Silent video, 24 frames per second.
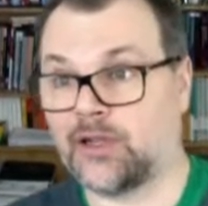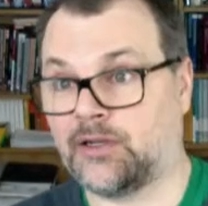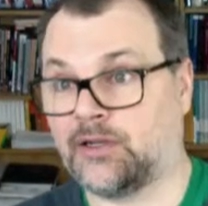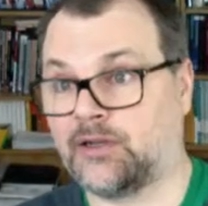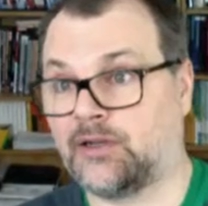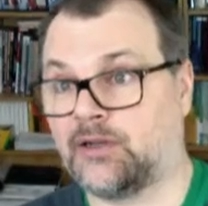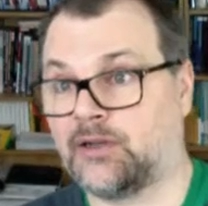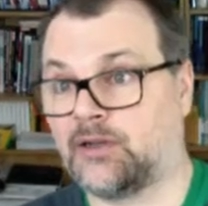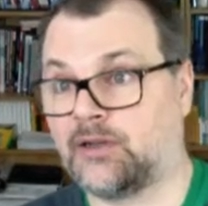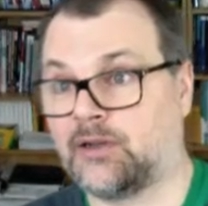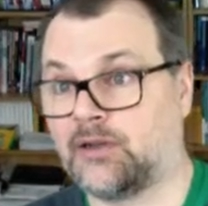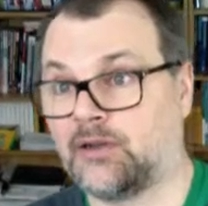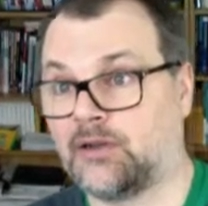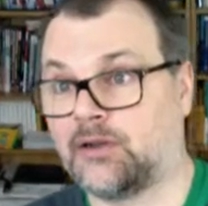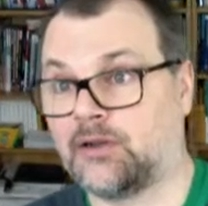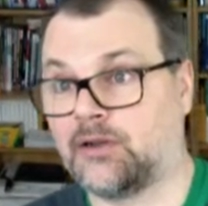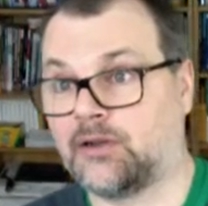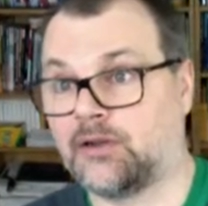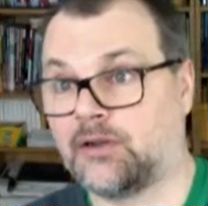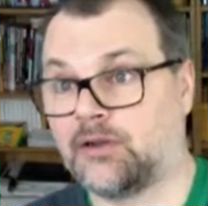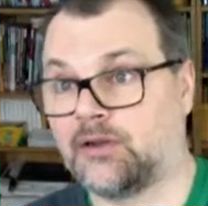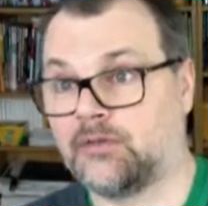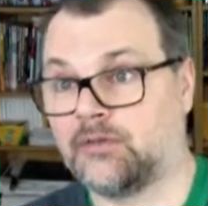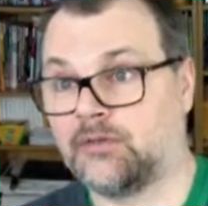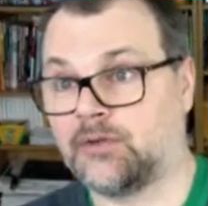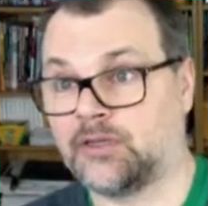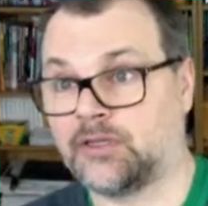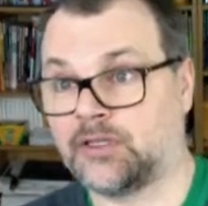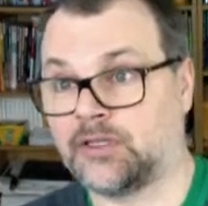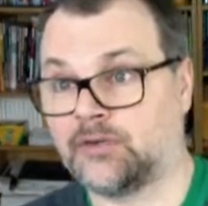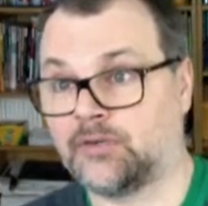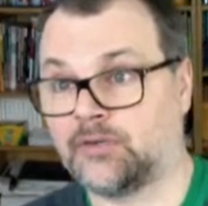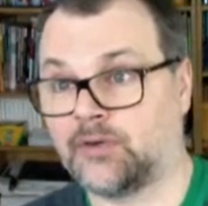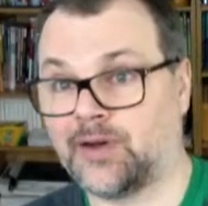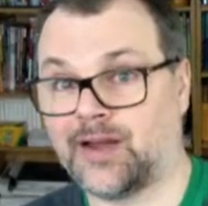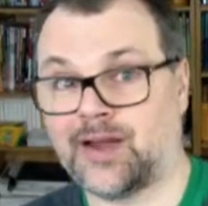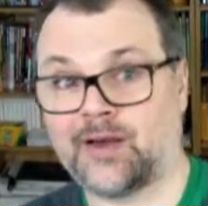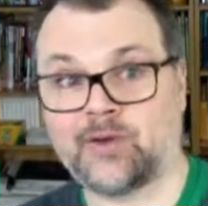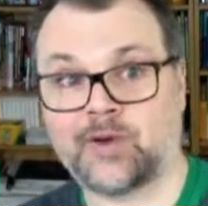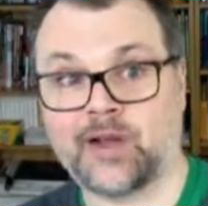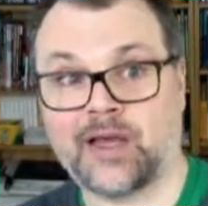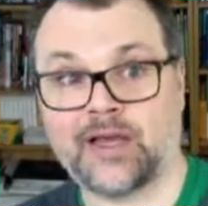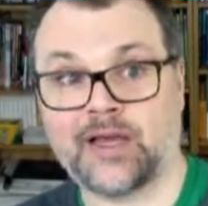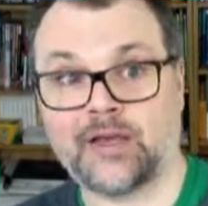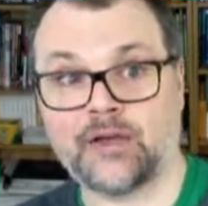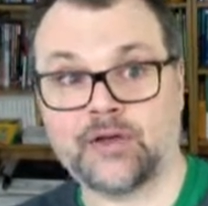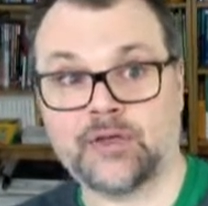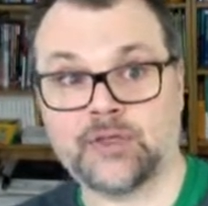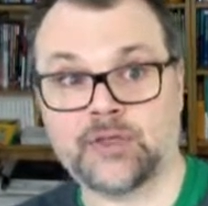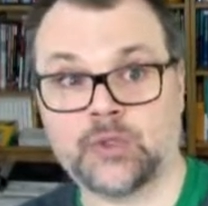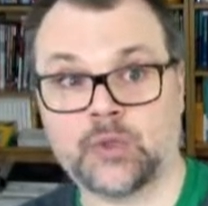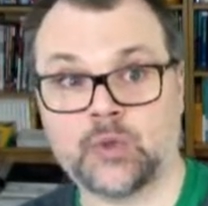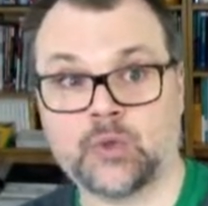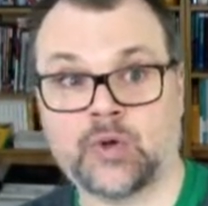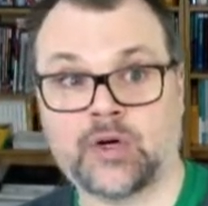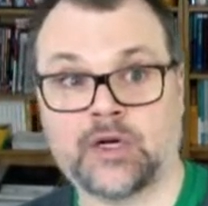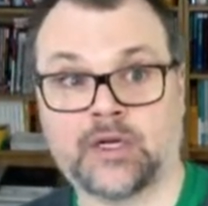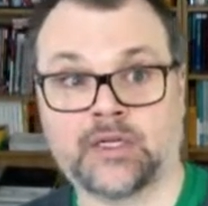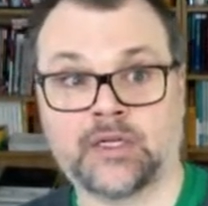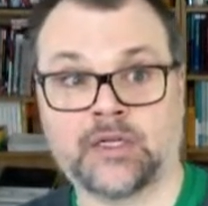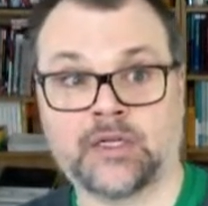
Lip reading: If you're looking for outliers, you want